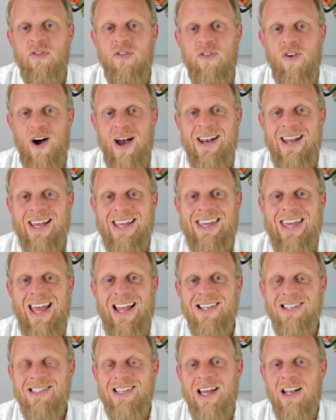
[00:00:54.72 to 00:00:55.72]
to fight
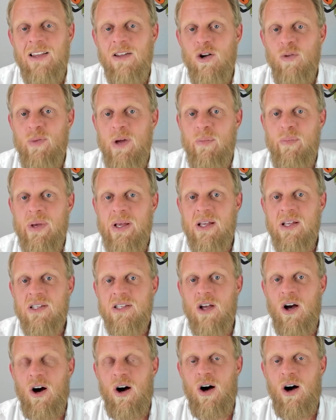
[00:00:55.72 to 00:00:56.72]
against that a little bit
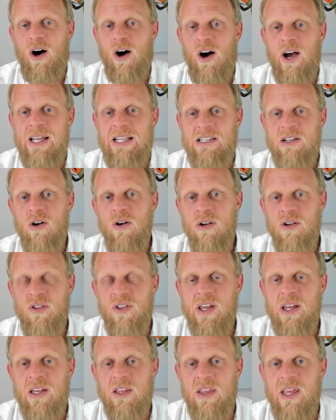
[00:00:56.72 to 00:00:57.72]
because I don't
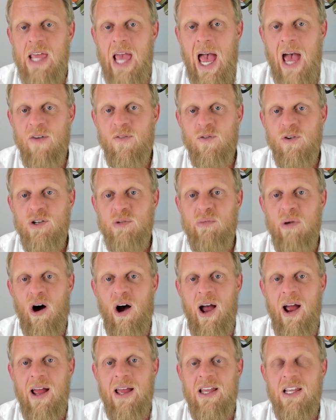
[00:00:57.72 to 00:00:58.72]
think the average
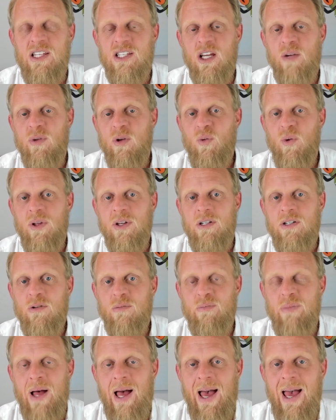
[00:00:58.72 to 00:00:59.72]
buyer is going to be willing
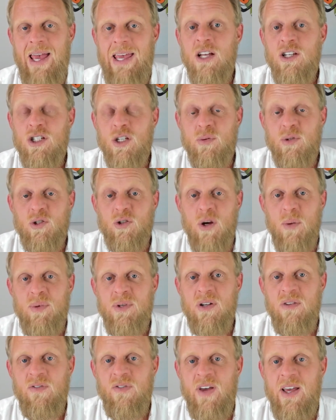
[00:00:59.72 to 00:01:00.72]
to pay
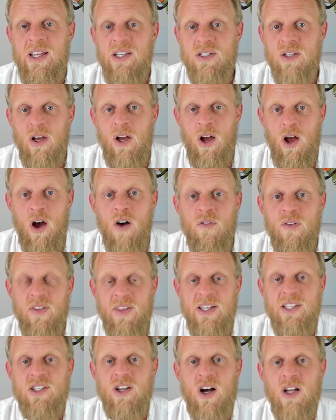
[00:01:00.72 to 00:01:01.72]
subscription fees for
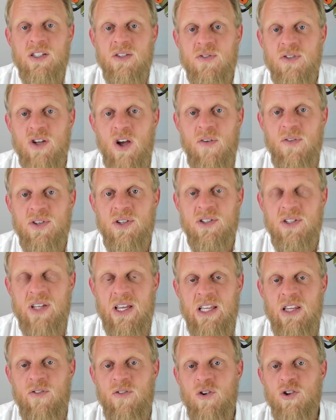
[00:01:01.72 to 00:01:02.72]
these kinds of services
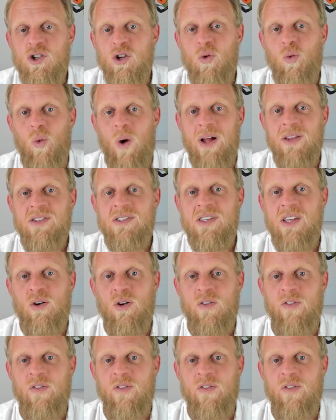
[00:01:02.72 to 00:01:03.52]
in the future once they're